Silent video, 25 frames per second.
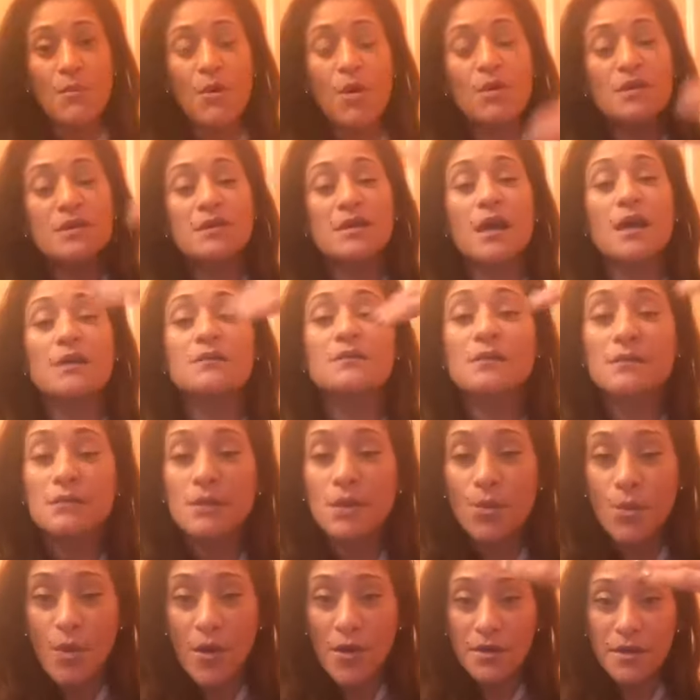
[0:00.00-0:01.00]
always
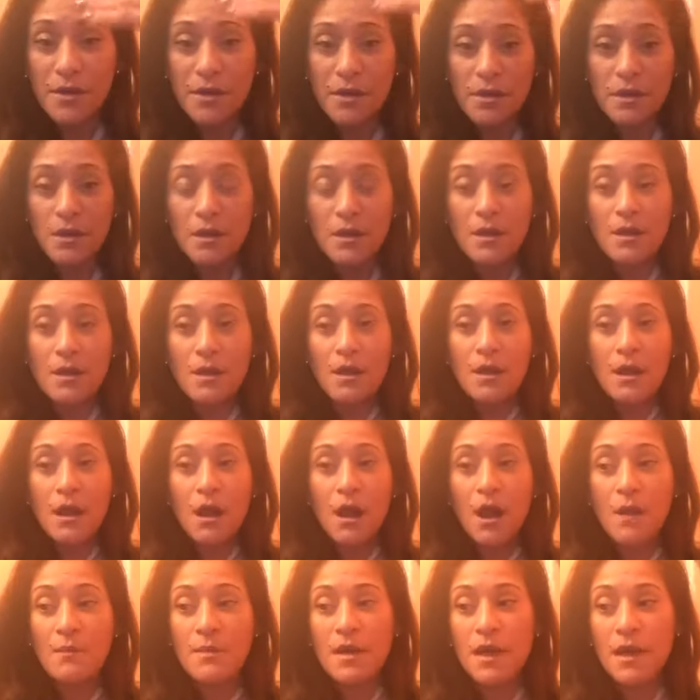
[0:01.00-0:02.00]
constantly working
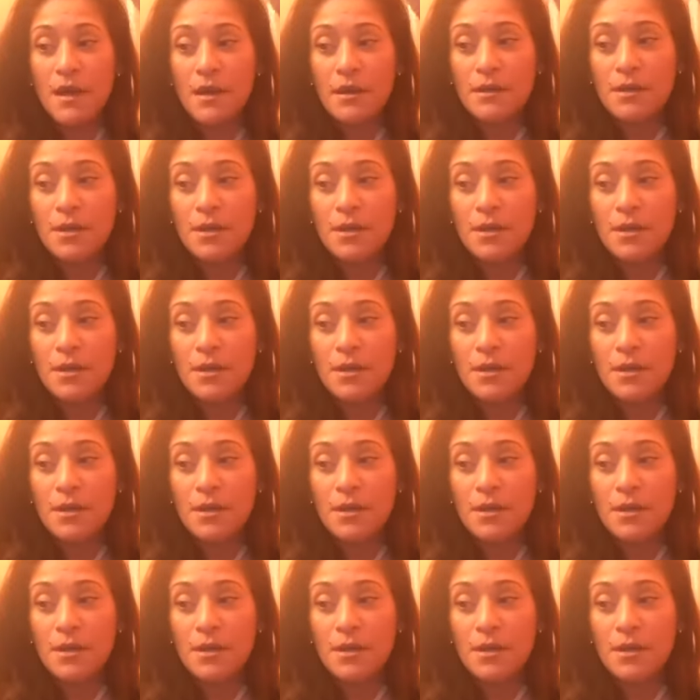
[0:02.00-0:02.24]
on my